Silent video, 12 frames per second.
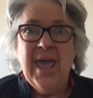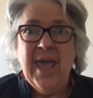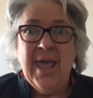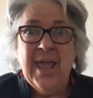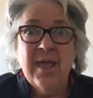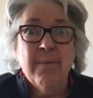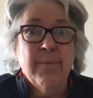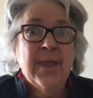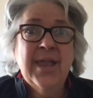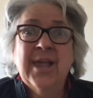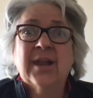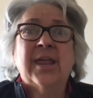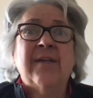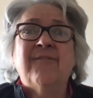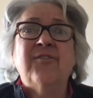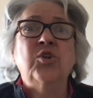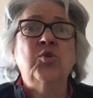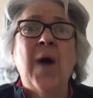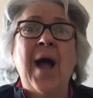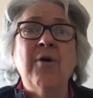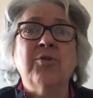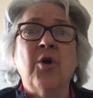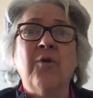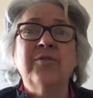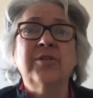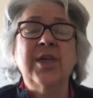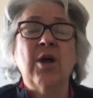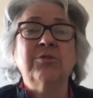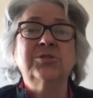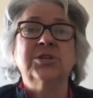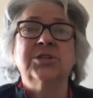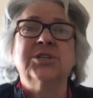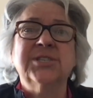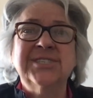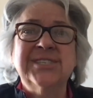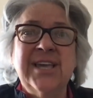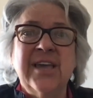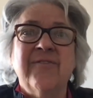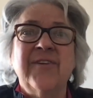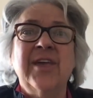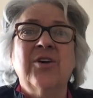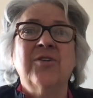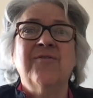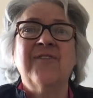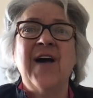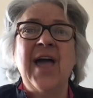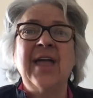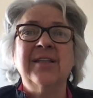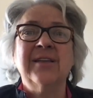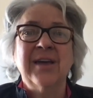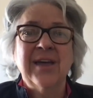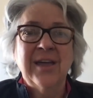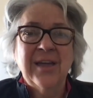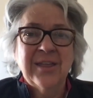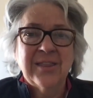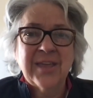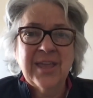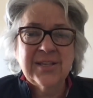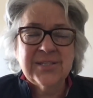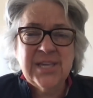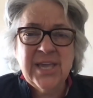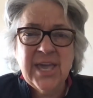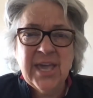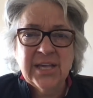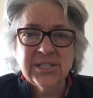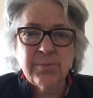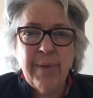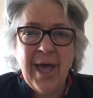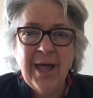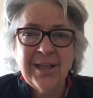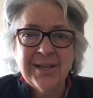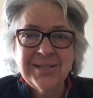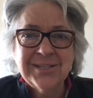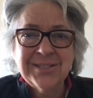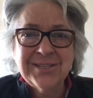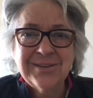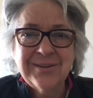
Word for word: He immediately flew out over the ocean to see if he could find the Sea King's palace